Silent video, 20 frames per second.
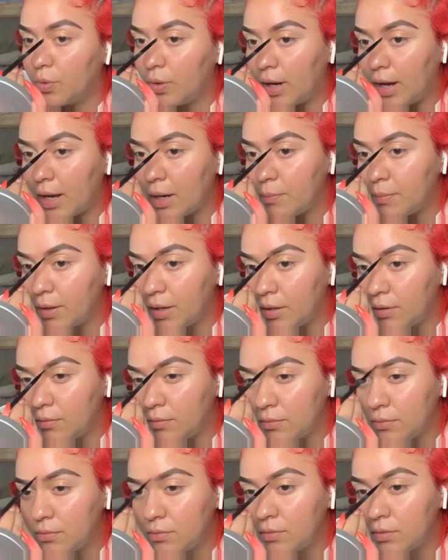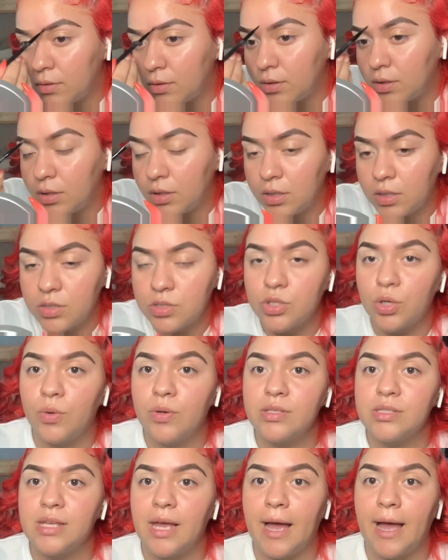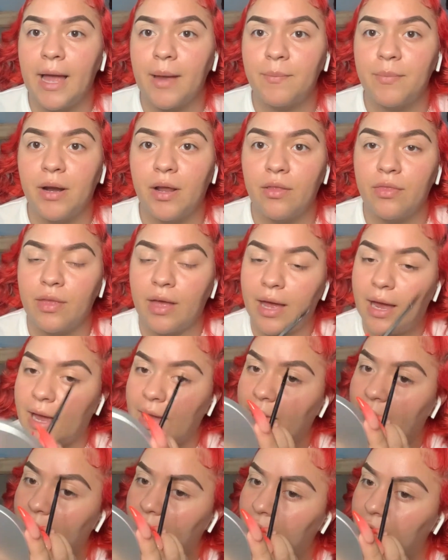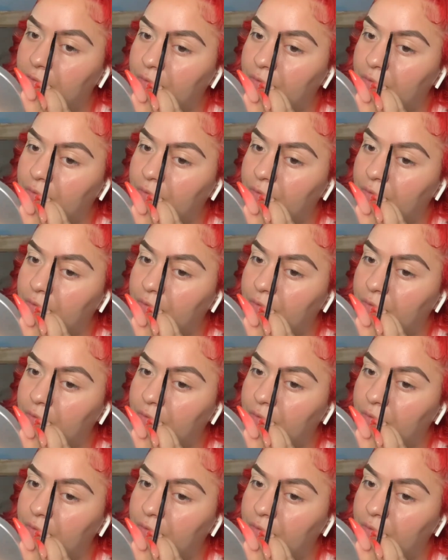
eyebrow. It's always an eyebrow that I have